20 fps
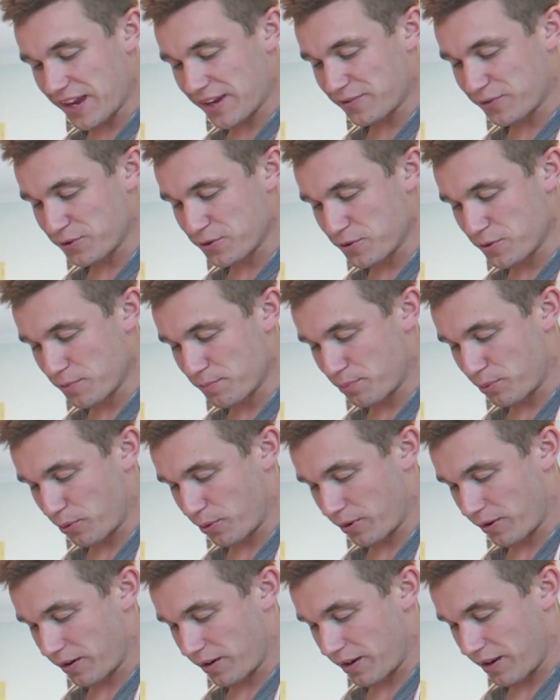thankful you were
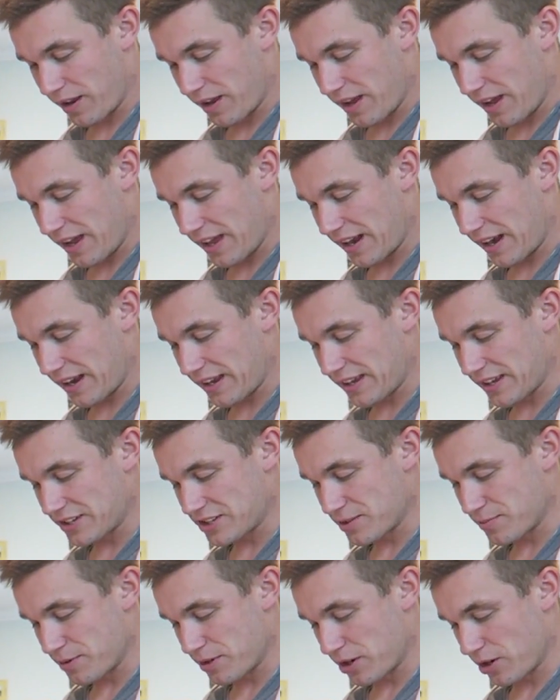born, and I get
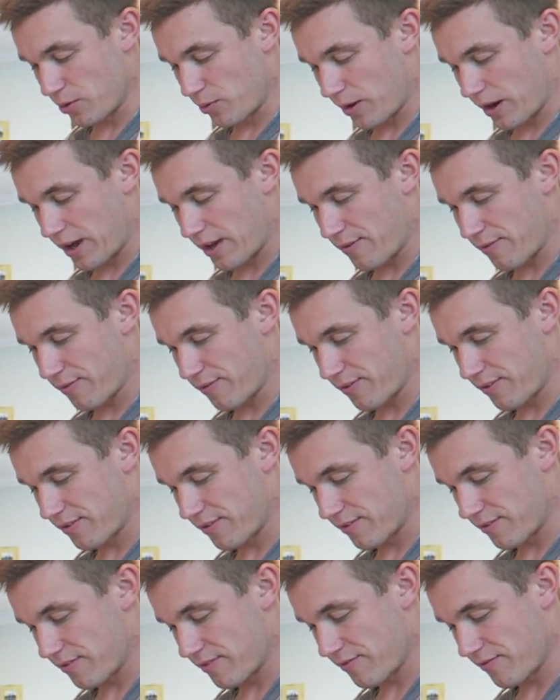to be your wife.
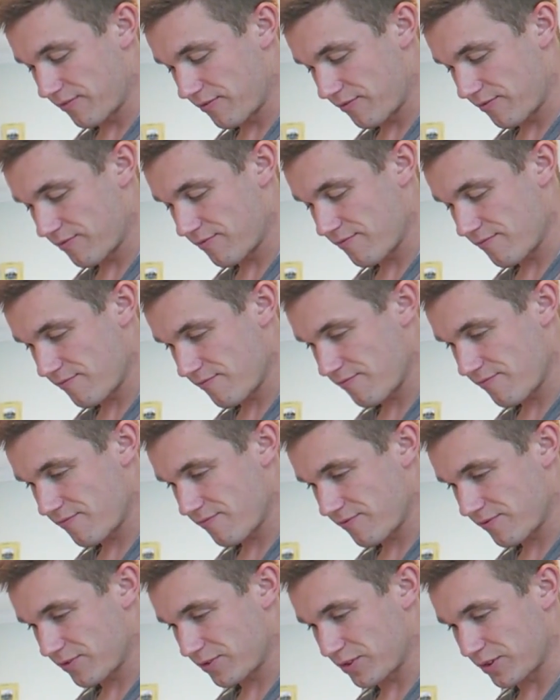
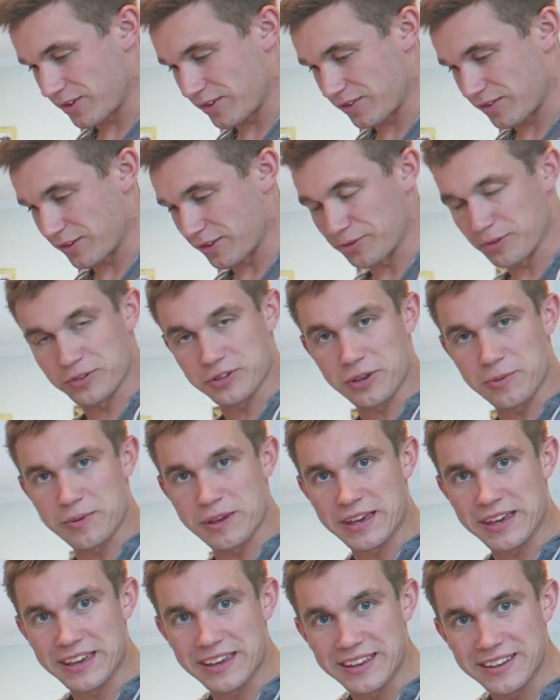So it's not just give
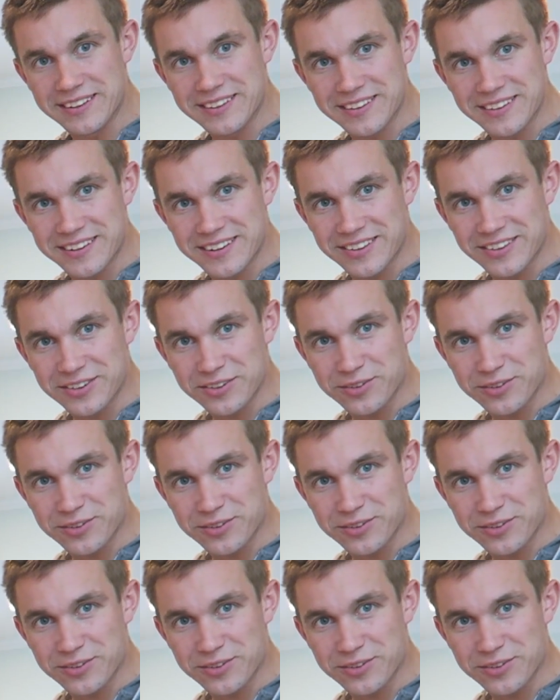me a hint?